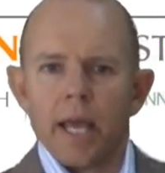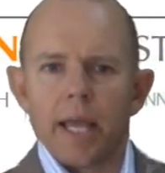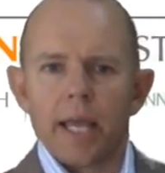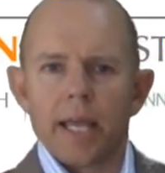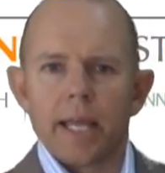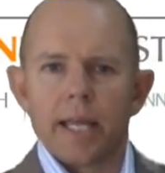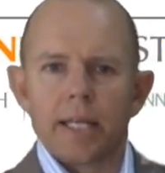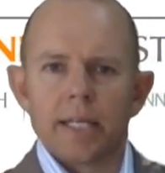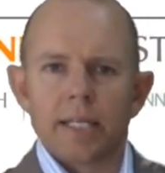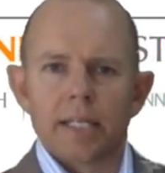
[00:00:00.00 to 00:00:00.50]

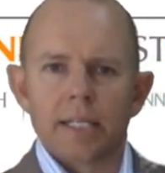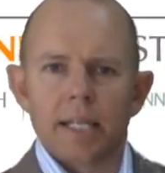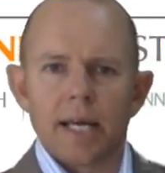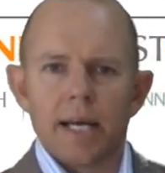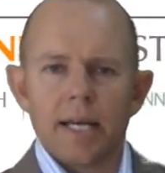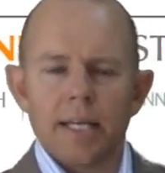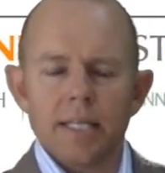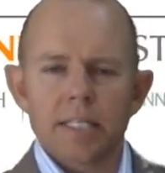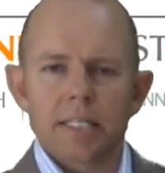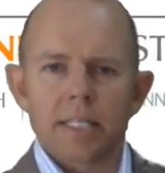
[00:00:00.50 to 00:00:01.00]
And
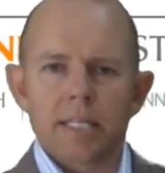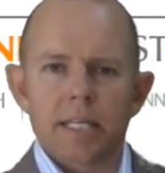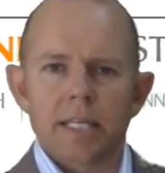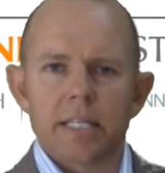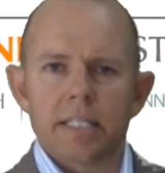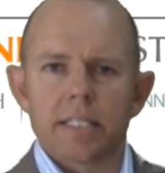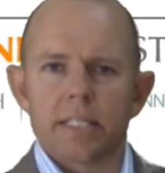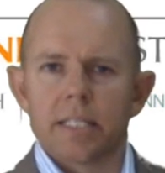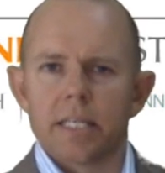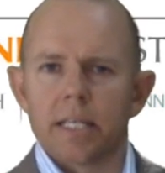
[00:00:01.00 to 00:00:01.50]

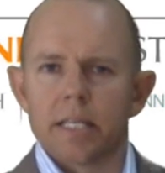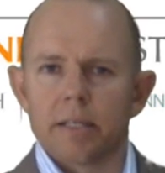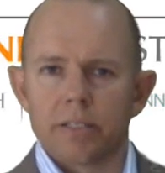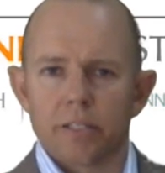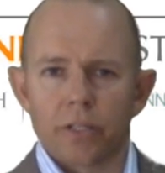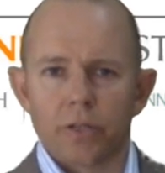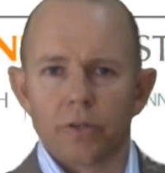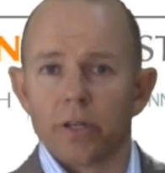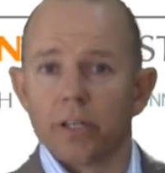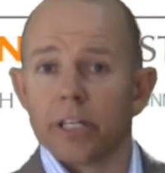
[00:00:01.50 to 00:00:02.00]
lastly,
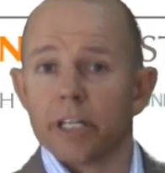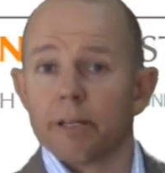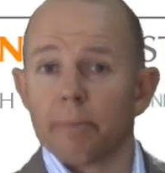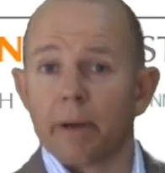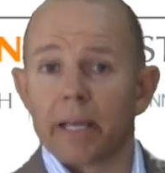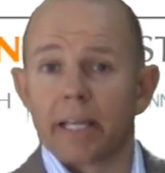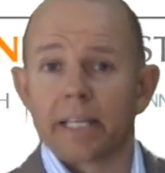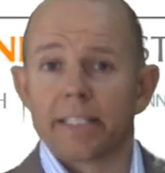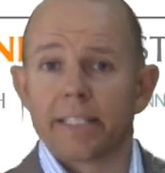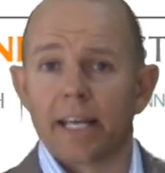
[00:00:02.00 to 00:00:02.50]
it's a good idea to
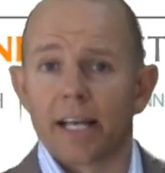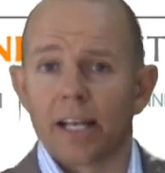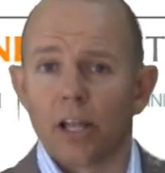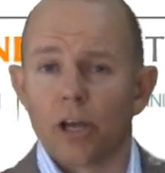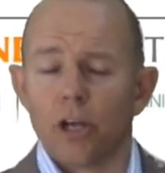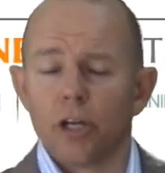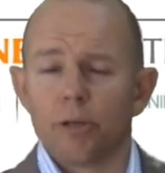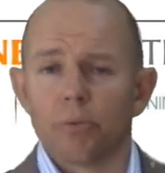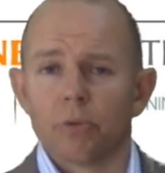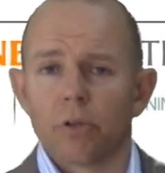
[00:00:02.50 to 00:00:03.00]
make it
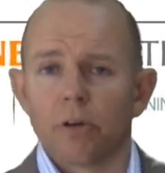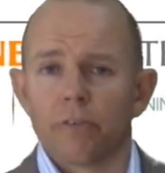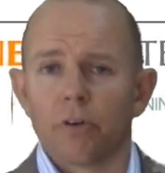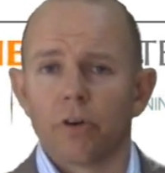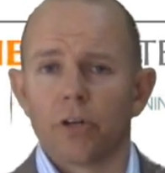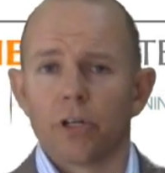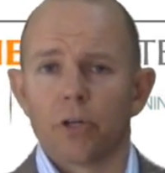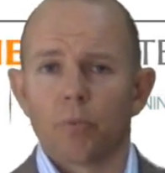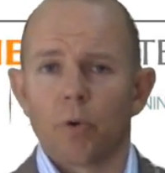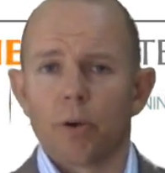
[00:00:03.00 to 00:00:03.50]
downloadable
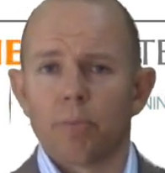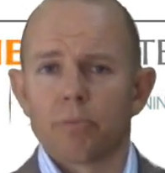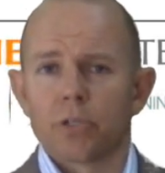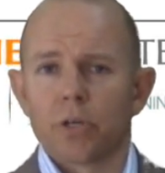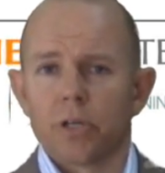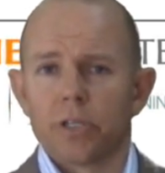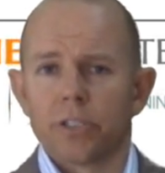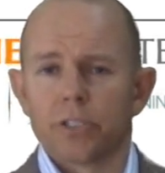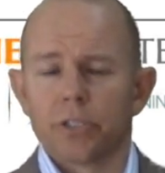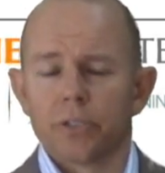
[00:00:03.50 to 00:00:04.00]
on your
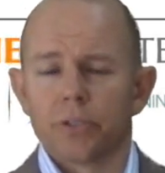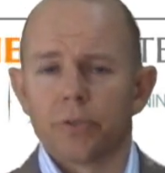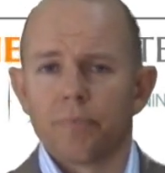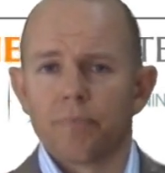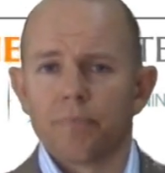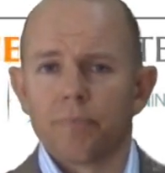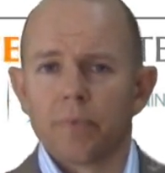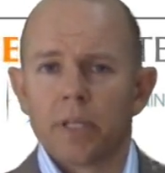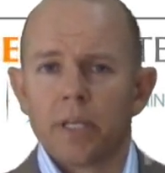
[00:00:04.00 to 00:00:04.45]
website too.